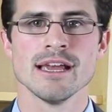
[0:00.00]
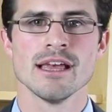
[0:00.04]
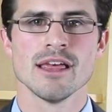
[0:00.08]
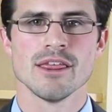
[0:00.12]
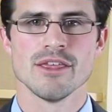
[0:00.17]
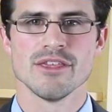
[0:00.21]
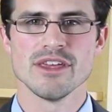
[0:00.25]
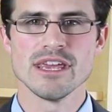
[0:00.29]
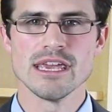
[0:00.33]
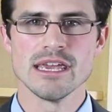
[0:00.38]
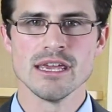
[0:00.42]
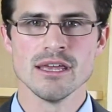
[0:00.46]

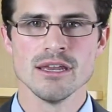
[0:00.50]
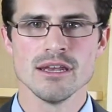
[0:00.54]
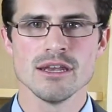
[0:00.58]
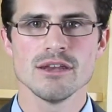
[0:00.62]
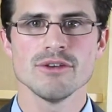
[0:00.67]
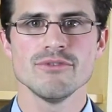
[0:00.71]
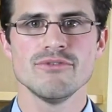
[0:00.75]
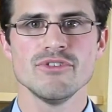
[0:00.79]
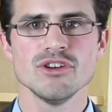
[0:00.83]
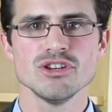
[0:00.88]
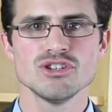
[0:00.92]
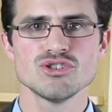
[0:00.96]
The
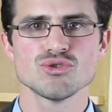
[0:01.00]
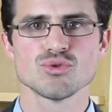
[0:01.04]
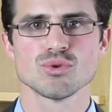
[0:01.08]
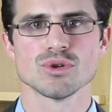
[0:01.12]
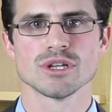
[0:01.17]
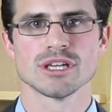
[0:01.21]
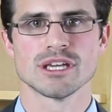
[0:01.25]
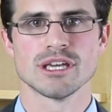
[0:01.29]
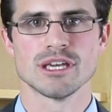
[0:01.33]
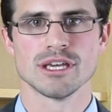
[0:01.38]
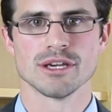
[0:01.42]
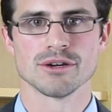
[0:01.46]
individual
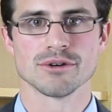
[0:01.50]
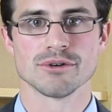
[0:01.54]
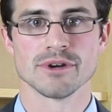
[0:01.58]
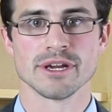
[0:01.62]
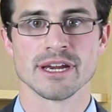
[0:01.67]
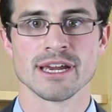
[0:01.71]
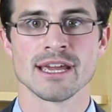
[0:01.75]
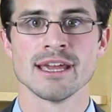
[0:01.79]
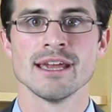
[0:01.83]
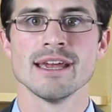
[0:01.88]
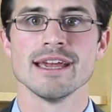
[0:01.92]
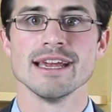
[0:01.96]

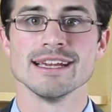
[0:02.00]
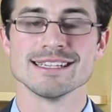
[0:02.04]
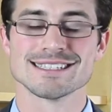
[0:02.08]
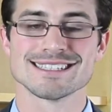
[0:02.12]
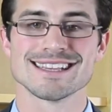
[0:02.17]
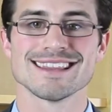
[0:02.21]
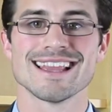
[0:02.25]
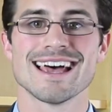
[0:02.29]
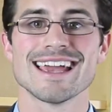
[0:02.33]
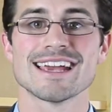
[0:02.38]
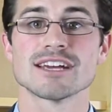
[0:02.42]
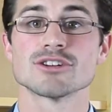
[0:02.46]
hearing is
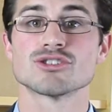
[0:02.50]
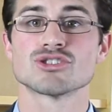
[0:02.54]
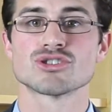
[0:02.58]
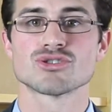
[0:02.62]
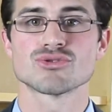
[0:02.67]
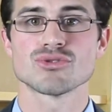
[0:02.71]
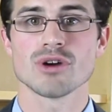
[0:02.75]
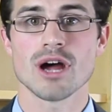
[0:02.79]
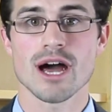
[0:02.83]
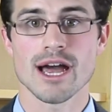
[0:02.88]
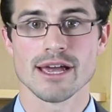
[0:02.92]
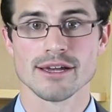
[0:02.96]
like a
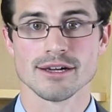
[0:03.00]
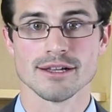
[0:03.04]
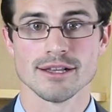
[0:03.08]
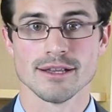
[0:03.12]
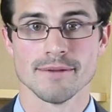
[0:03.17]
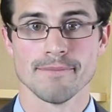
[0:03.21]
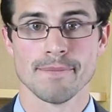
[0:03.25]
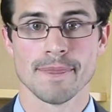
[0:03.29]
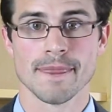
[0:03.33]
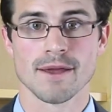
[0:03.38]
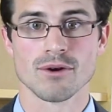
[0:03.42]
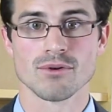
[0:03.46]
trial,
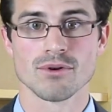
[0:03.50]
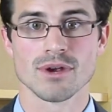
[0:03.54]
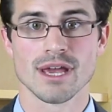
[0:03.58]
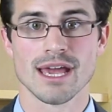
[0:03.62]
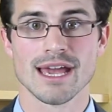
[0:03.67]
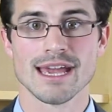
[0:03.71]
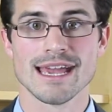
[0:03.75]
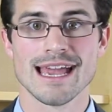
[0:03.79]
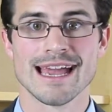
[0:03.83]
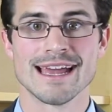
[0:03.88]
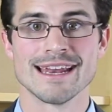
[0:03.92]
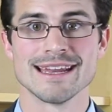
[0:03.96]

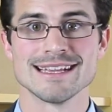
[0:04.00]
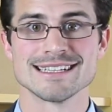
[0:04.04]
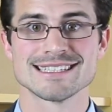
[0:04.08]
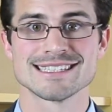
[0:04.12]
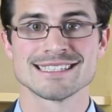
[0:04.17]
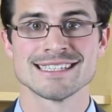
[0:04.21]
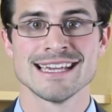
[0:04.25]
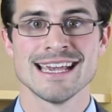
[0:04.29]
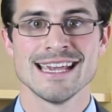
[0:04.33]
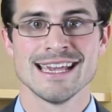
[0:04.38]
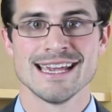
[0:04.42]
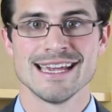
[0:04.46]
okay? And it's
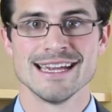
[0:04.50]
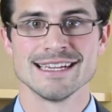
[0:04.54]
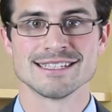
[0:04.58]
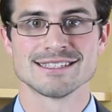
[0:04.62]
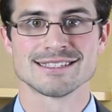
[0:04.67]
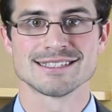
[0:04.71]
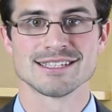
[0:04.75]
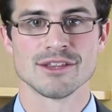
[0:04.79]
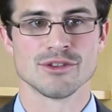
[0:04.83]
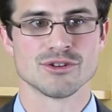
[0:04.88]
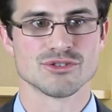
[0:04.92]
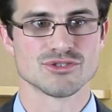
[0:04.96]

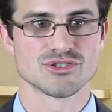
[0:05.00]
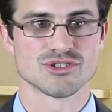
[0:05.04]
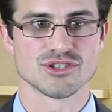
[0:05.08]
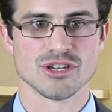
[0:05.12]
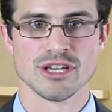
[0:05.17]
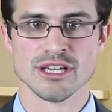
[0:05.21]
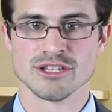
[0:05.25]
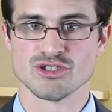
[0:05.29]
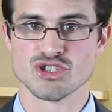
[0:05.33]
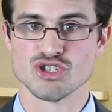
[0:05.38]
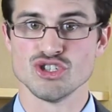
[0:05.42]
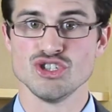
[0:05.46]

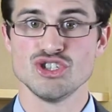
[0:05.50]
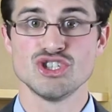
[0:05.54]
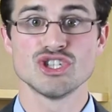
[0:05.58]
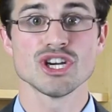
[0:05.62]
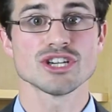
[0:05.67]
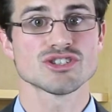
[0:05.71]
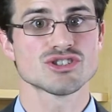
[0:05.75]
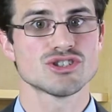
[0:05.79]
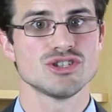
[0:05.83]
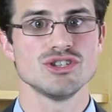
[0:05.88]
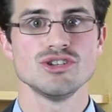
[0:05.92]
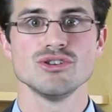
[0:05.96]

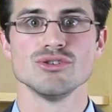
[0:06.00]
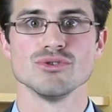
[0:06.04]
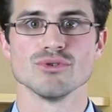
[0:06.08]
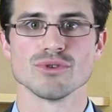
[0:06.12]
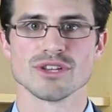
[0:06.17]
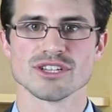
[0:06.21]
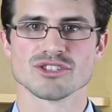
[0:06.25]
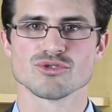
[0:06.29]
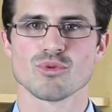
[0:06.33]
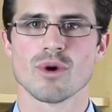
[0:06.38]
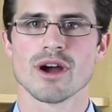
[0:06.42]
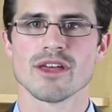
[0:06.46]
just you.
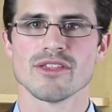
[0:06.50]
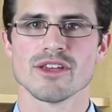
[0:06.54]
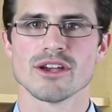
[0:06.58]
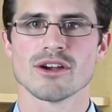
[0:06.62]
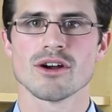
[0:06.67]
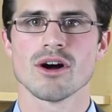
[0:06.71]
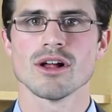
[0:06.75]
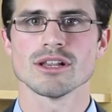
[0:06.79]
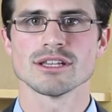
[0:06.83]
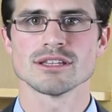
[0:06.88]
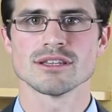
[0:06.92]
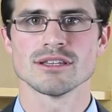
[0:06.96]
That's why they
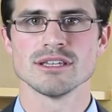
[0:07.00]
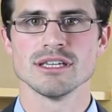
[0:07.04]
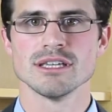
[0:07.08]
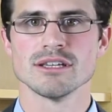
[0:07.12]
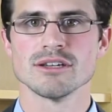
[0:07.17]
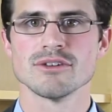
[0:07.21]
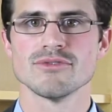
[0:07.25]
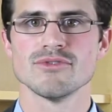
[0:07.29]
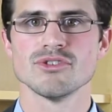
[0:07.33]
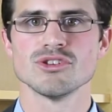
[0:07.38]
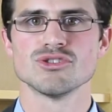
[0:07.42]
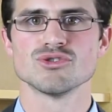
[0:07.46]
call it the
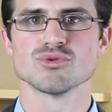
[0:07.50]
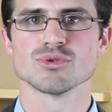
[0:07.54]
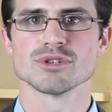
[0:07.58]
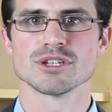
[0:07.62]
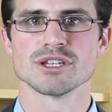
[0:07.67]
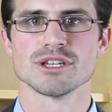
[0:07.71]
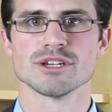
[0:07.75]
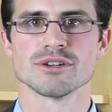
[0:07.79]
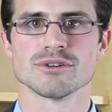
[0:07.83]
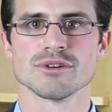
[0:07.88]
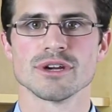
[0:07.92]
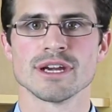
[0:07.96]
individual
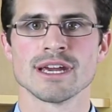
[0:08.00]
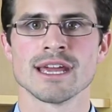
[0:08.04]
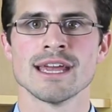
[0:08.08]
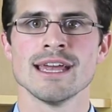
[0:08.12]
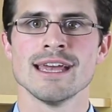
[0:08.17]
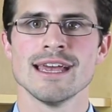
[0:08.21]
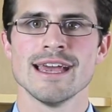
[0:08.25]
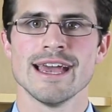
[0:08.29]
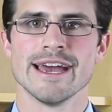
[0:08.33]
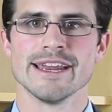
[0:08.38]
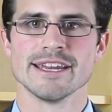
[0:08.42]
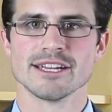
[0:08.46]
hearing.
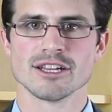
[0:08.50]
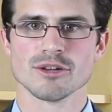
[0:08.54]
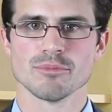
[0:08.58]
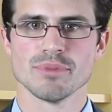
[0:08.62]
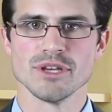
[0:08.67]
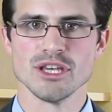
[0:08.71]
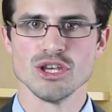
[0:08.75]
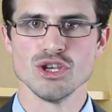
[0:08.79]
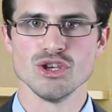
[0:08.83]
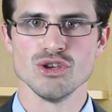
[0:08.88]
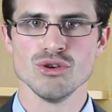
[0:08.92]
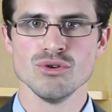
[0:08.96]
And it'll be
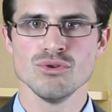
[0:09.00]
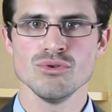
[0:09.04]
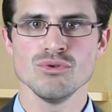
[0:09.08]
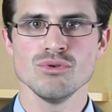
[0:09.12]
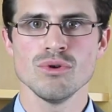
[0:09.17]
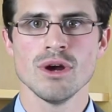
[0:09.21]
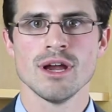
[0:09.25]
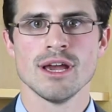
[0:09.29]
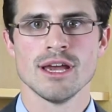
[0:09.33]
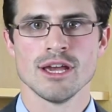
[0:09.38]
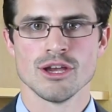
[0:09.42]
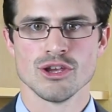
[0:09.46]
you,
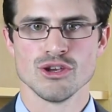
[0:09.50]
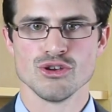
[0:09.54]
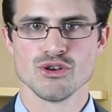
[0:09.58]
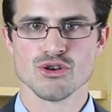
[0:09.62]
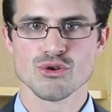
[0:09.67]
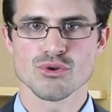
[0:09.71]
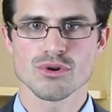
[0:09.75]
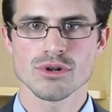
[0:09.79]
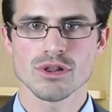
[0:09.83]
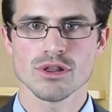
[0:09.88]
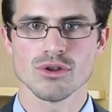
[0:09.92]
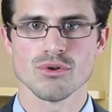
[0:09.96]

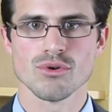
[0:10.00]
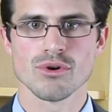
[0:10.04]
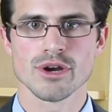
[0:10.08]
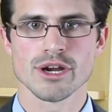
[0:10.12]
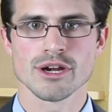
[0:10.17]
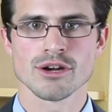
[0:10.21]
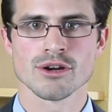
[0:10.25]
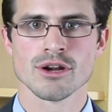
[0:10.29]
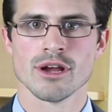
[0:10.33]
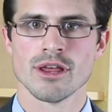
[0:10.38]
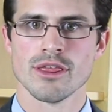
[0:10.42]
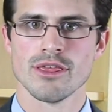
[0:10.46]
your
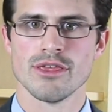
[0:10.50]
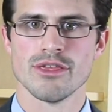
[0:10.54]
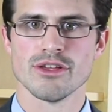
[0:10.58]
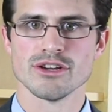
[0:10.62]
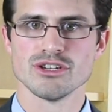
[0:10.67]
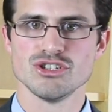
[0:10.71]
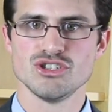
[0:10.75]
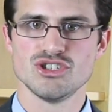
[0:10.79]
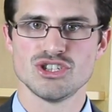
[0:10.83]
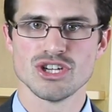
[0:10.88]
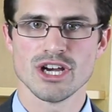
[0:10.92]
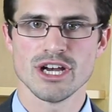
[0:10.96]
lawyer, the
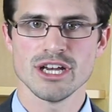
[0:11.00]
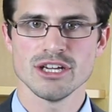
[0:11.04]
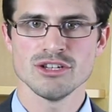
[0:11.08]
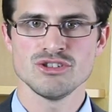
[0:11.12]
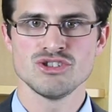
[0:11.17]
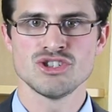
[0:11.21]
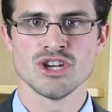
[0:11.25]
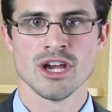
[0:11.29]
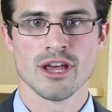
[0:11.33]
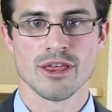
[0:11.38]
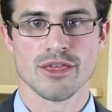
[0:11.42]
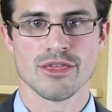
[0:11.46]

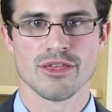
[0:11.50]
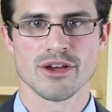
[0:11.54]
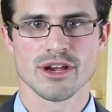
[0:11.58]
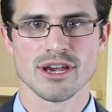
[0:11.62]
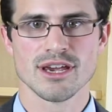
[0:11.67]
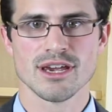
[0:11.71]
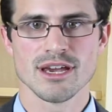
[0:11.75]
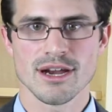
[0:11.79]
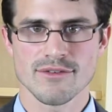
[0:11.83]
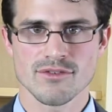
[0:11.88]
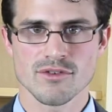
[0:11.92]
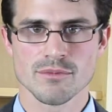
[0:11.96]
judge, the
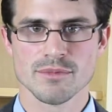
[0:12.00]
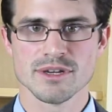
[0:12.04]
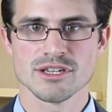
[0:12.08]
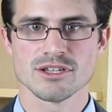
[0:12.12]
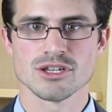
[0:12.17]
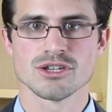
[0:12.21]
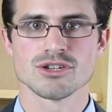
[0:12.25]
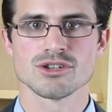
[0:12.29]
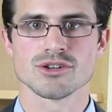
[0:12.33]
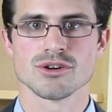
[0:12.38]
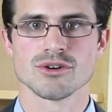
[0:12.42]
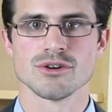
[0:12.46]
government
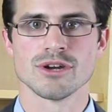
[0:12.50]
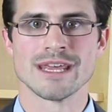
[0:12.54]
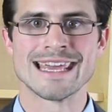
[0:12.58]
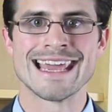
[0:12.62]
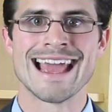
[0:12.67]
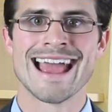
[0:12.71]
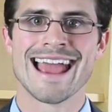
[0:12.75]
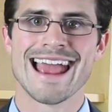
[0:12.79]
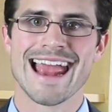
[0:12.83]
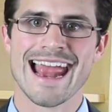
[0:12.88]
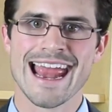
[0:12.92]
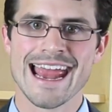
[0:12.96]
attorney,
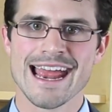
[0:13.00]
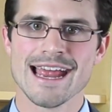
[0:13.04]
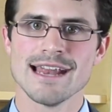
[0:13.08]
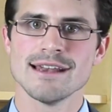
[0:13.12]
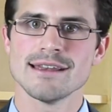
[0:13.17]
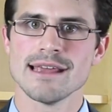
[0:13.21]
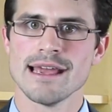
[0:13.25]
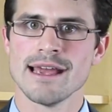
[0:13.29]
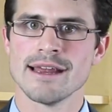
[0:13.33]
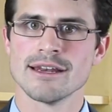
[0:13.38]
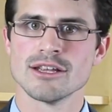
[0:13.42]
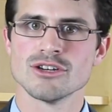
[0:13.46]
and
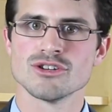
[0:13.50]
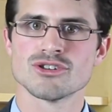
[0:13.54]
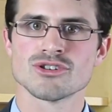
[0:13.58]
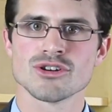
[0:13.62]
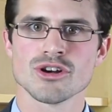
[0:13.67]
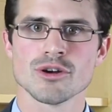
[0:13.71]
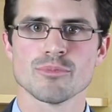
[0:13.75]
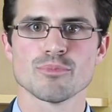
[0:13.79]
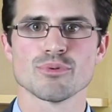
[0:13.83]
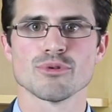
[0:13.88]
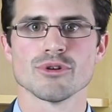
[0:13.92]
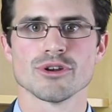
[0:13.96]
an
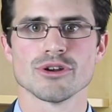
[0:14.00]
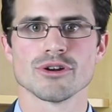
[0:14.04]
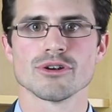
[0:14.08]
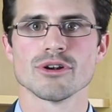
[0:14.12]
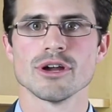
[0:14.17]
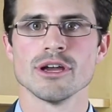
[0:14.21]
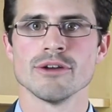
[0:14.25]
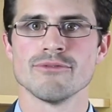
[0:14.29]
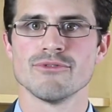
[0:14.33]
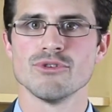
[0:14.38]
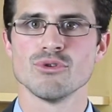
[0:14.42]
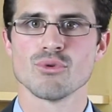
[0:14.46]
interpreter
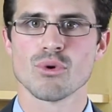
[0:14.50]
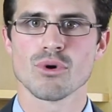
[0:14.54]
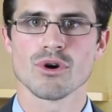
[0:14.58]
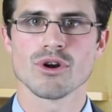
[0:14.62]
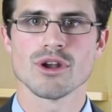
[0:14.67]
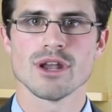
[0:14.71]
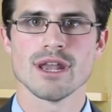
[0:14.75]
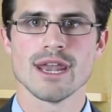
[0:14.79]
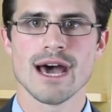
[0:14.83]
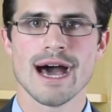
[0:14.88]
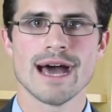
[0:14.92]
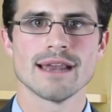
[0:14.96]
if you're
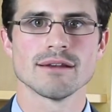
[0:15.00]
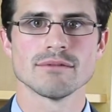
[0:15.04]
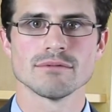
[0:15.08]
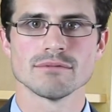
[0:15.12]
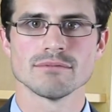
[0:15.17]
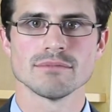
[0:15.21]
not